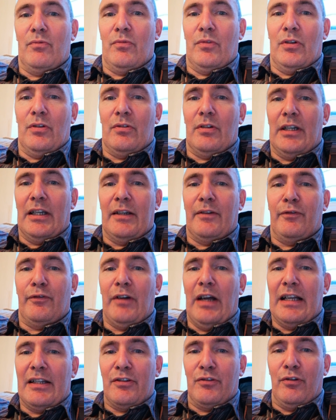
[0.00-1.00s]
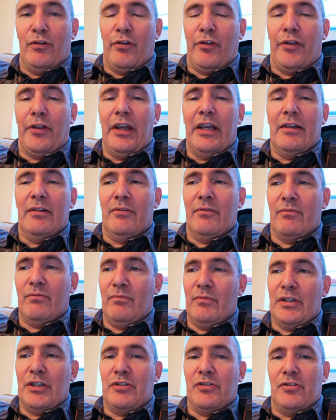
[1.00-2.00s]
like fat or thin,
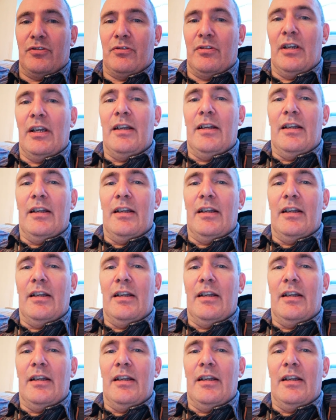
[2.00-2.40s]
which